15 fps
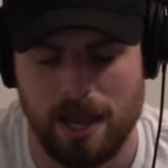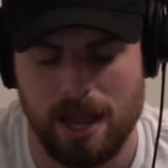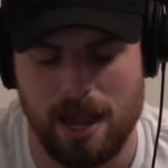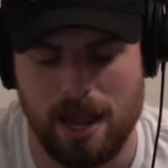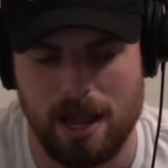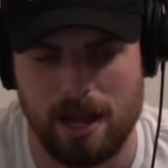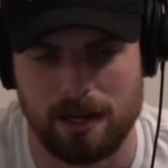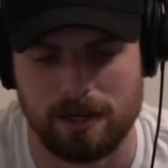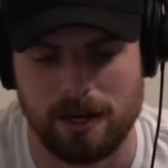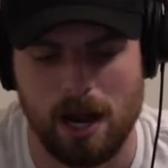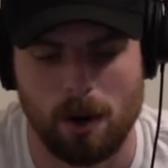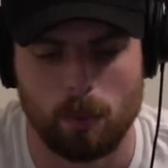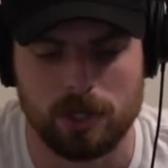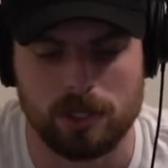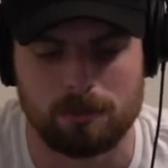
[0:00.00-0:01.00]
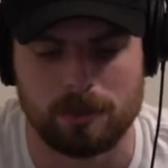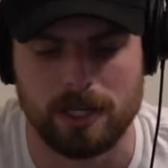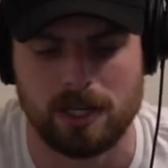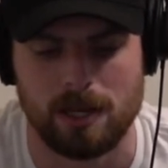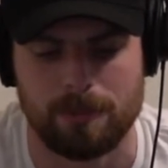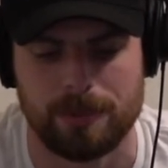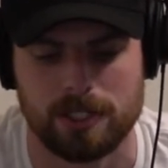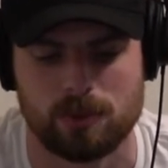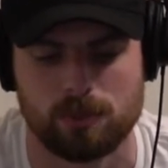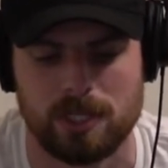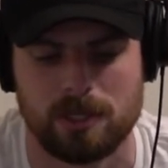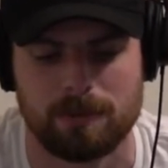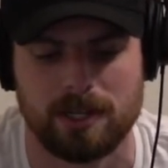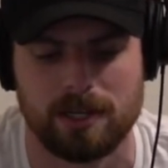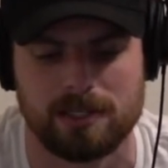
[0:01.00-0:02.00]
And I wanted to bring it up this
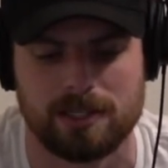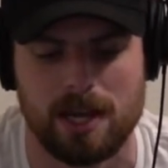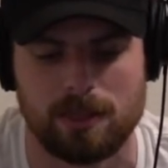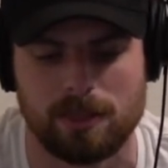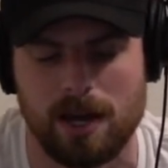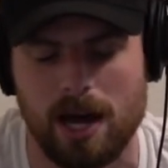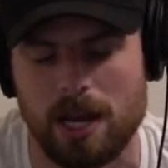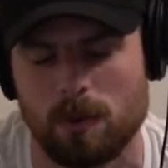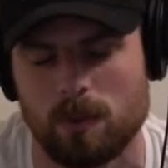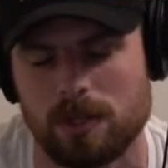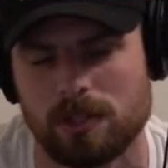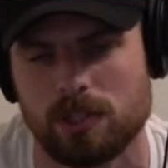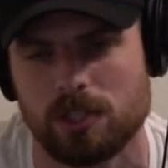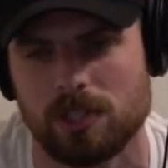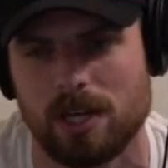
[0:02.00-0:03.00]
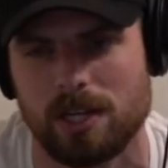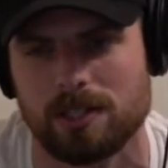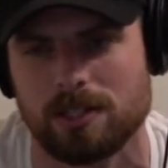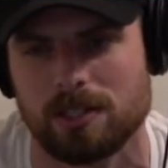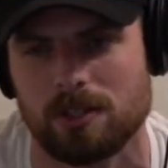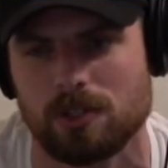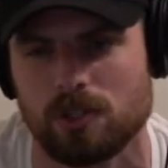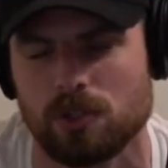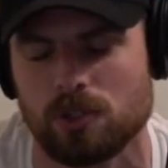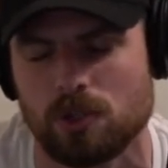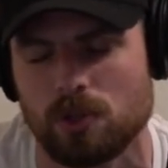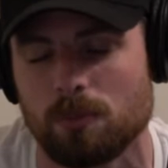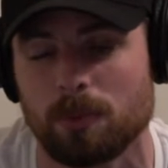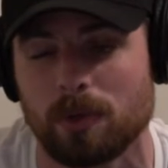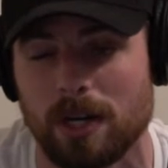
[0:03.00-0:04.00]
week because I thought it was just
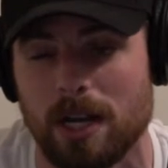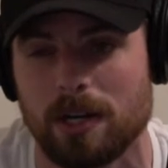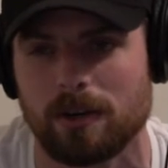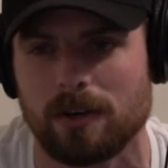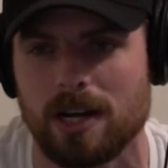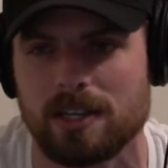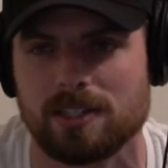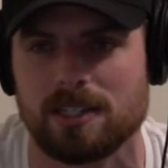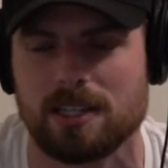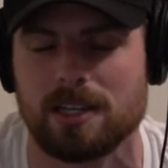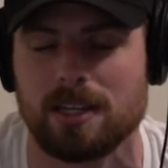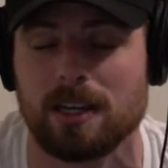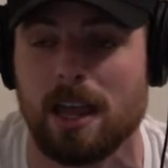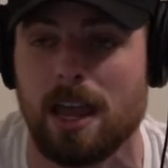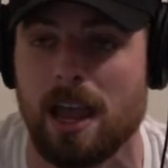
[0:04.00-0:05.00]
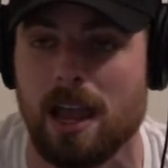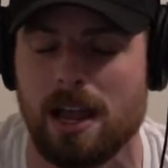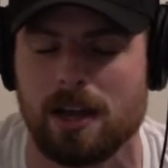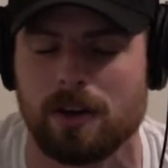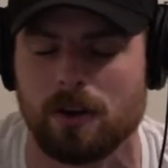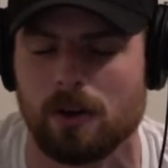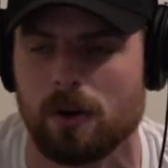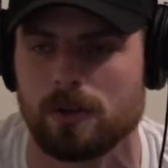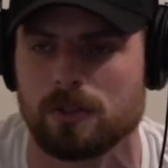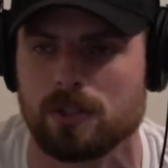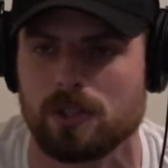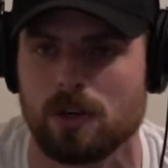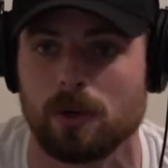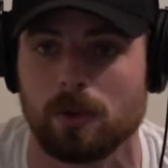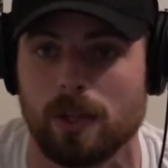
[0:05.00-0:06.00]
super interesting and
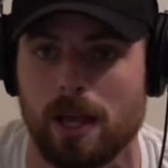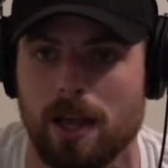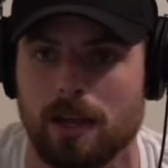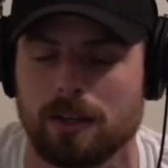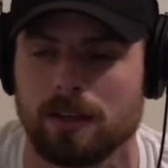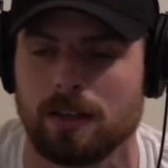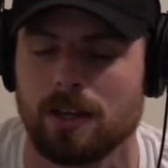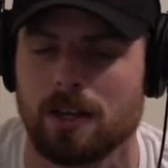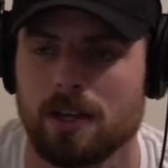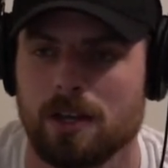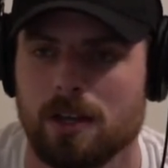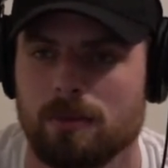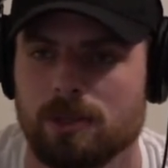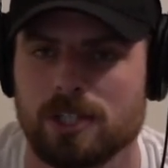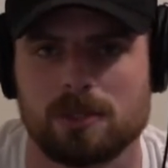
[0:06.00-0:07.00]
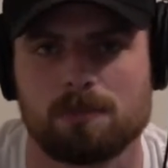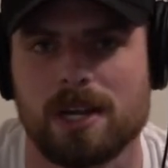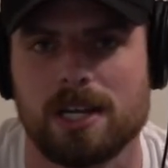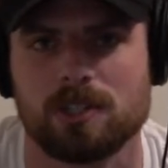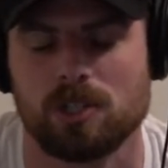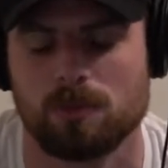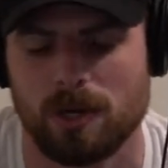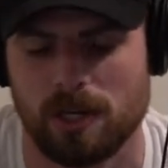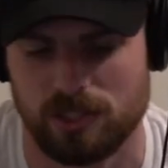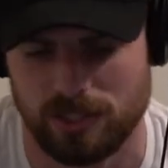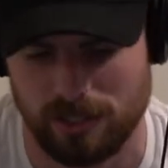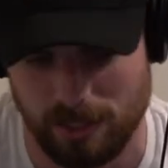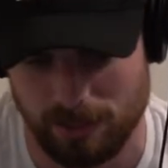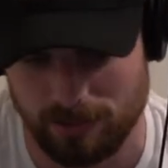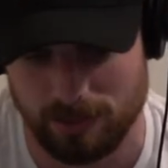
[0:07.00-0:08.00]
also like just made too much
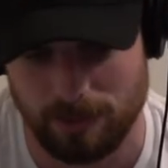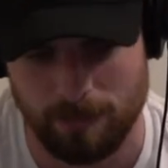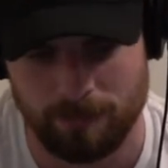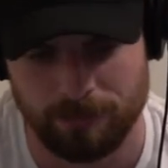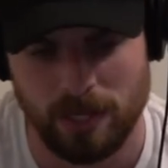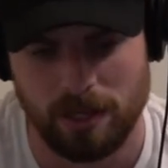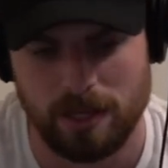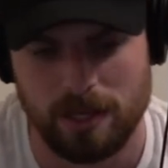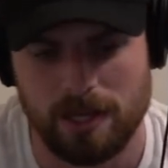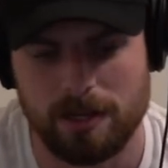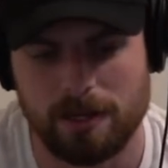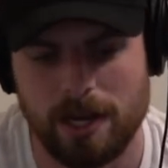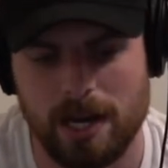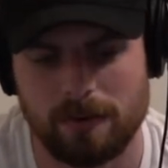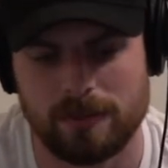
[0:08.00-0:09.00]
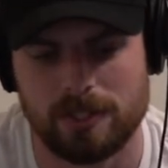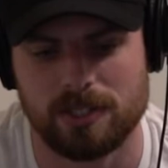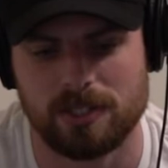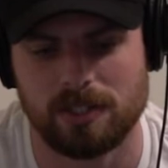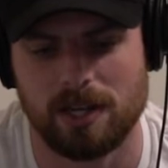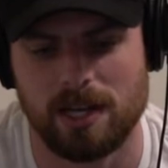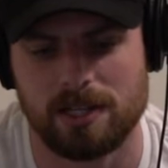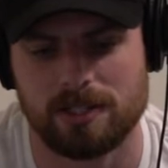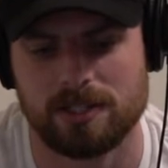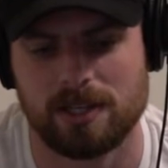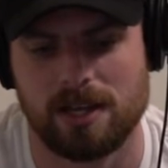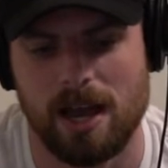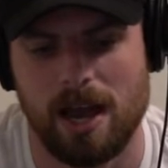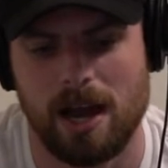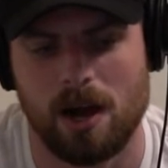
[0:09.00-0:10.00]
sense. He kind of
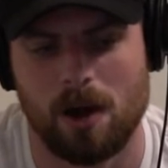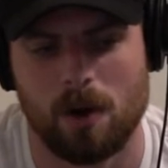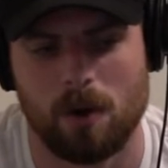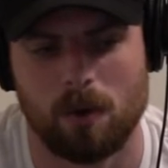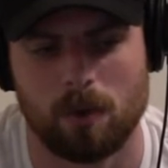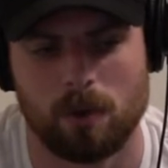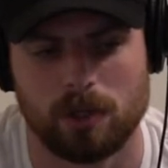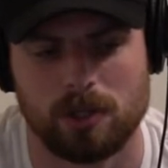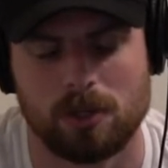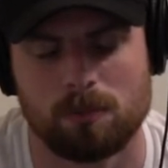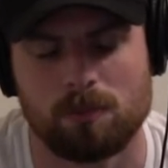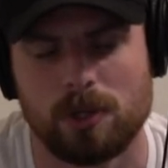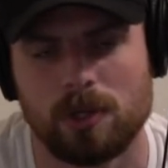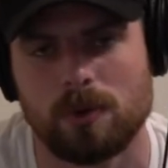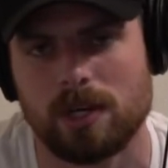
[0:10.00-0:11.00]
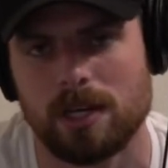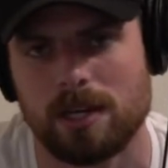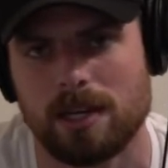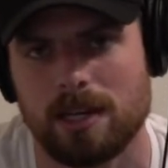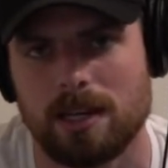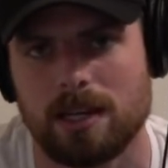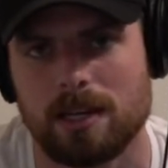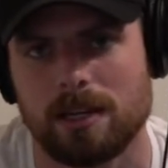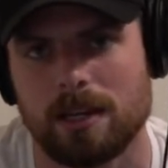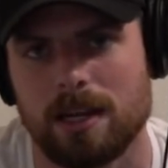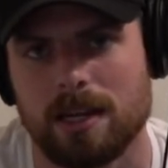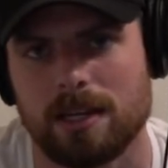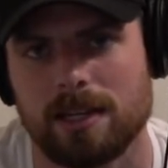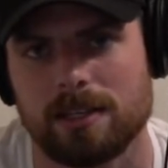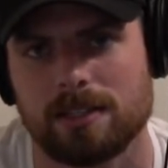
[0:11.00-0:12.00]
discussed how community
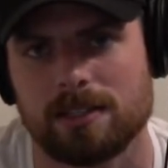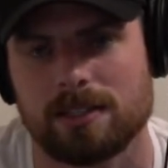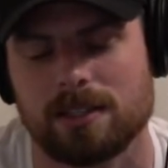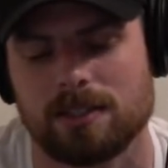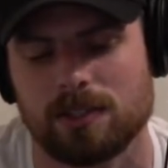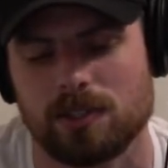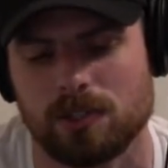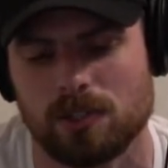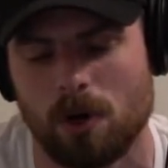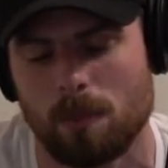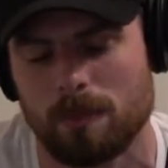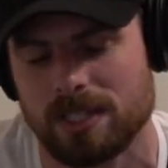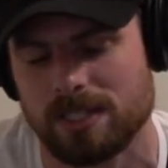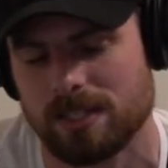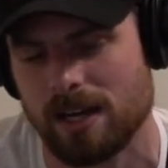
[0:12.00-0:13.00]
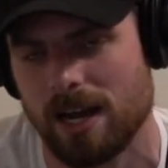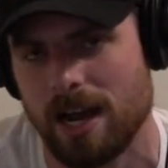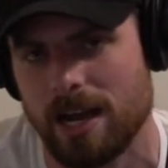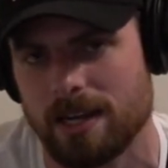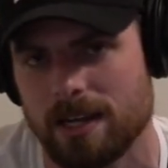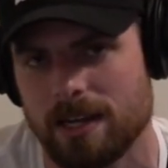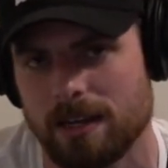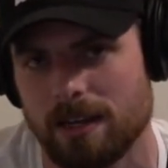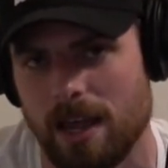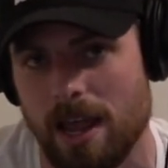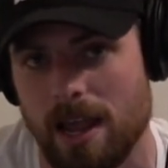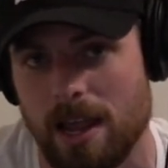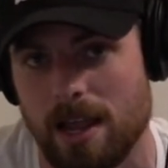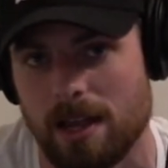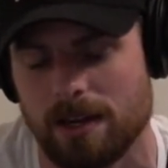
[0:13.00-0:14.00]
is so misguided
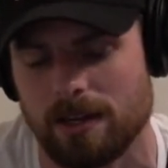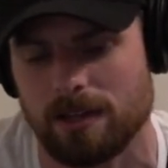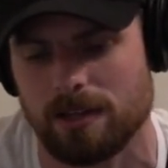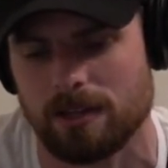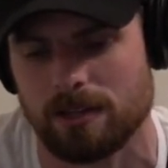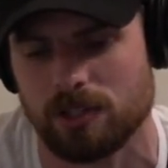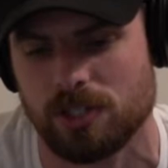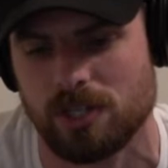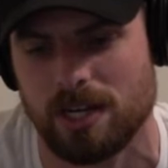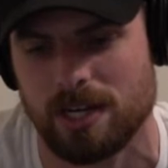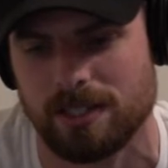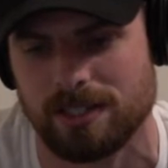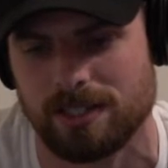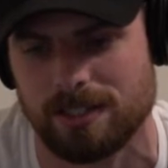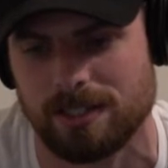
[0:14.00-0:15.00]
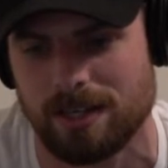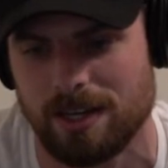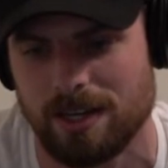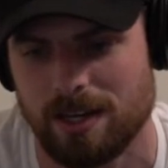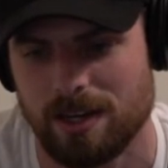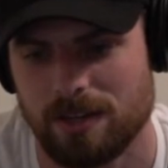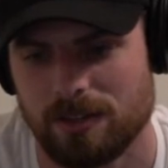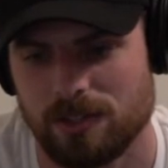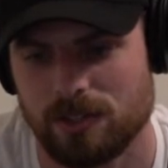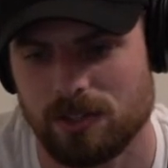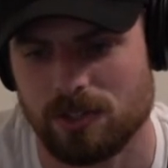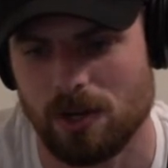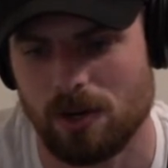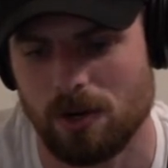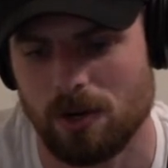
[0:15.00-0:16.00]
and just
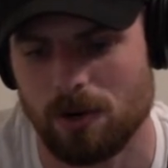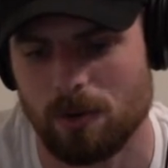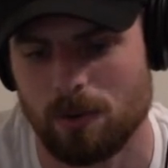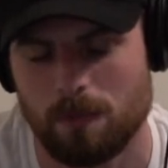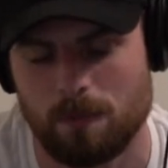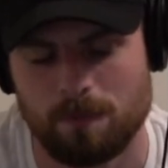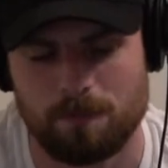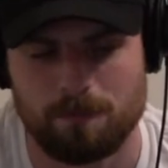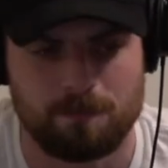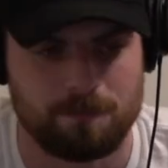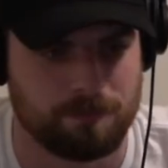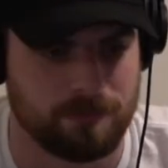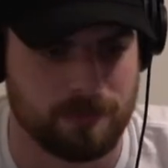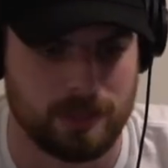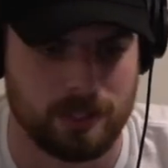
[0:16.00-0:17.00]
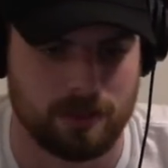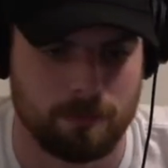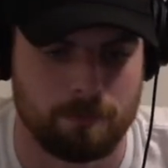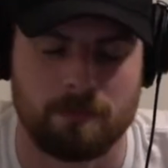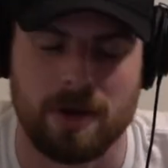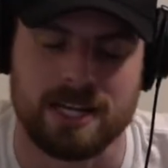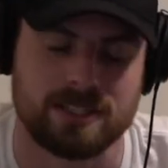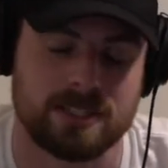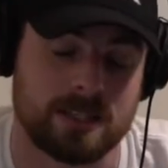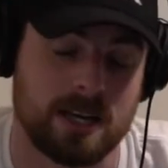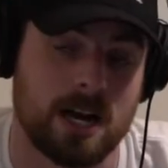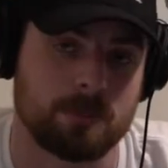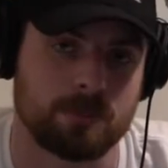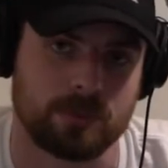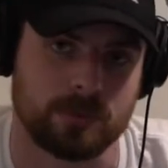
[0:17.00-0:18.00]
so messed
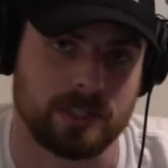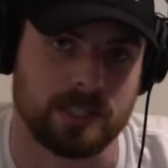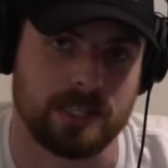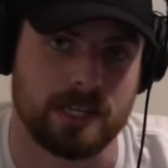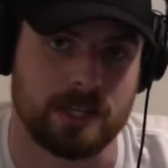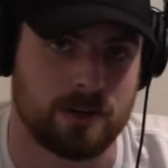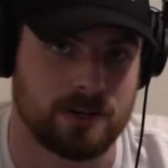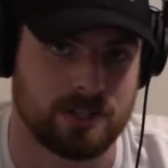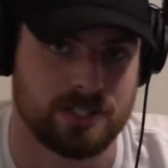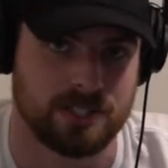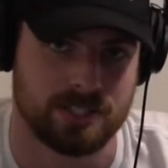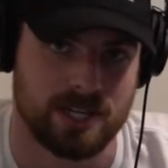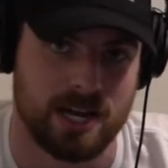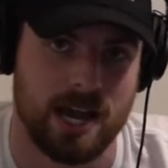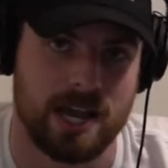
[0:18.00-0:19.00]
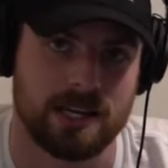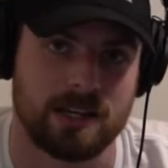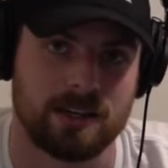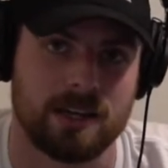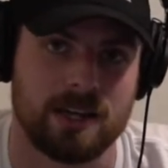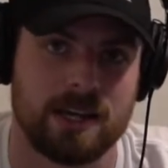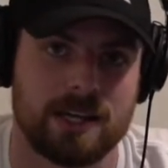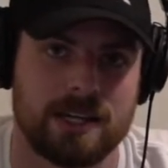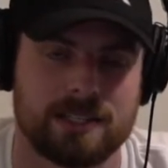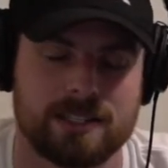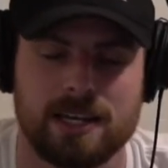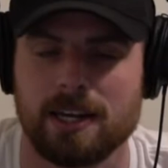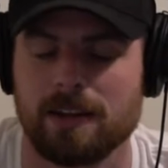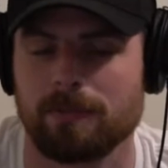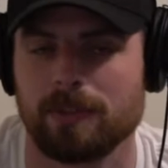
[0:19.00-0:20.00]
up really in our society. He
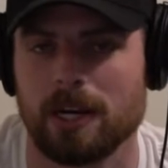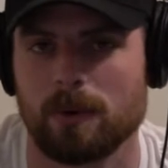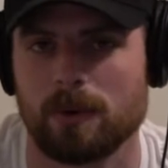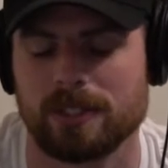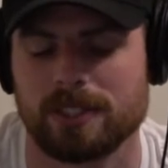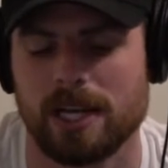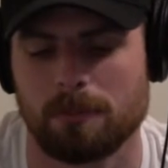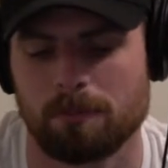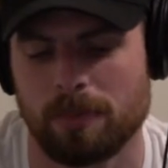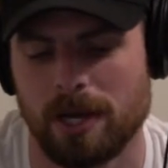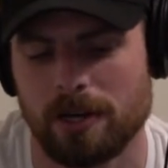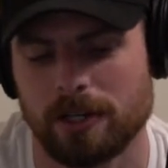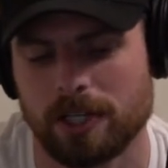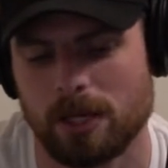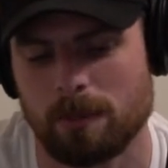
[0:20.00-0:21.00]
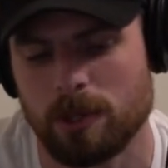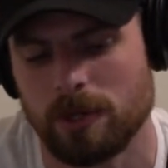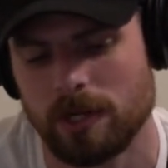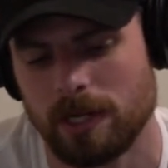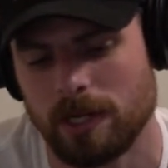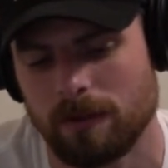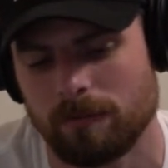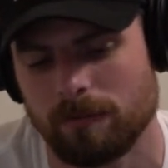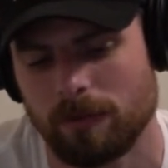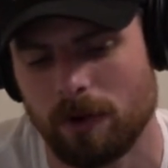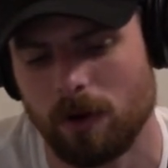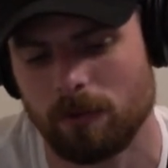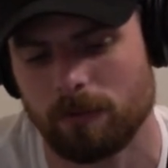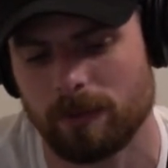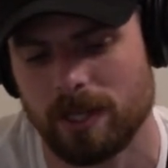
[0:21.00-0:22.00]
said if there was like better community
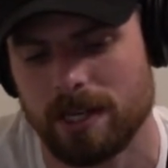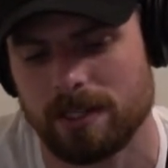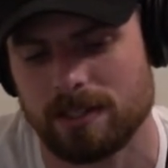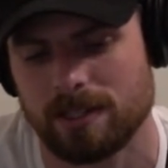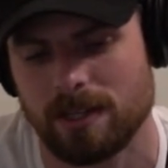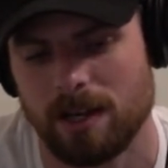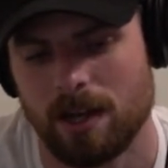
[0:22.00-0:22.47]
involvement,